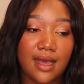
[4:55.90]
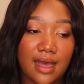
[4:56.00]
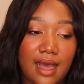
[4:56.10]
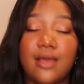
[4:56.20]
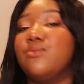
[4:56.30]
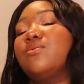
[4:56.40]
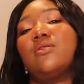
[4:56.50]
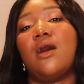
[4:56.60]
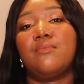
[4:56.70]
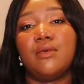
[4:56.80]
I will
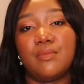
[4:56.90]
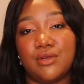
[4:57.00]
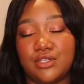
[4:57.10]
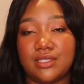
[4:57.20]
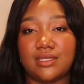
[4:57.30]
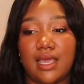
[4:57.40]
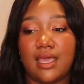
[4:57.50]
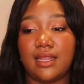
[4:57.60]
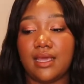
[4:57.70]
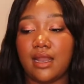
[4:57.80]
not be purchasing
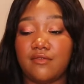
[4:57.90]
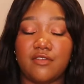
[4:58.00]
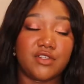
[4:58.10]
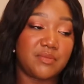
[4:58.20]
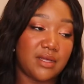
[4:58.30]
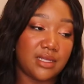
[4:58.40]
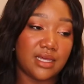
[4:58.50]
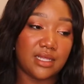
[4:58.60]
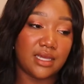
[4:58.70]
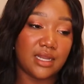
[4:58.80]
Alien. I've never smelled
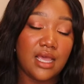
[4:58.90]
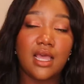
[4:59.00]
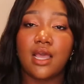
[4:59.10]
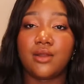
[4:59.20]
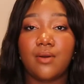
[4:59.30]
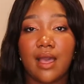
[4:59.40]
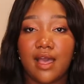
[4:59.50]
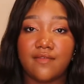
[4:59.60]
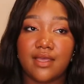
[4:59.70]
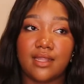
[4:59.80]
Alien. I don't
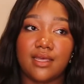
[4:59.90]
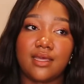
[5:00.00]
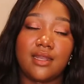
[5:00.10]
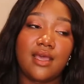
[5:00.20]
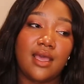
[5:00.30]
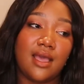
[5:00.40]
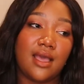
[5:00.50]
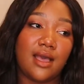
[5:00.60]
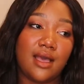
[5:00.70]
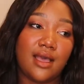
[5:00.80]
have Alien.
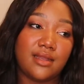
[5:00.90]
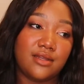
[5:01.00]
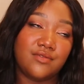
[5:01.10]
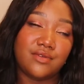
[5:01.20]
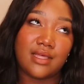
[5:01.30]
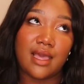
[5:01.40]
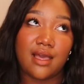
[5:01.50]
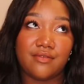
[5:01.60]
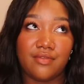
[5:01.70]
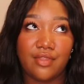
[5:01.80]
I didn't really
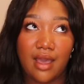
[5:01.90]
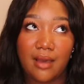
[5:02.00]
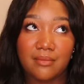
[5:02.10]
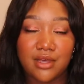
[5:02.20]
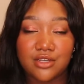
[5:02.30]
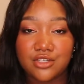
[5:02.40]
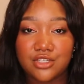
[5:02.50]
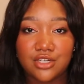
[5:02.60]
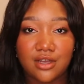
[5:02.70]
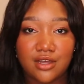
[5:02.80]
have that
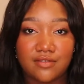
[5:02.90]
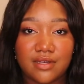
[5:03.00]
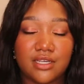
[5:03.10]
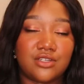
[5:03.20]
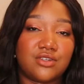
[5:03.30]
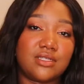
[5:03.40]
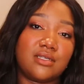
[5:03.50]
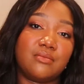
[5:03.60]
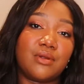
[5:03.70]
much of an interest in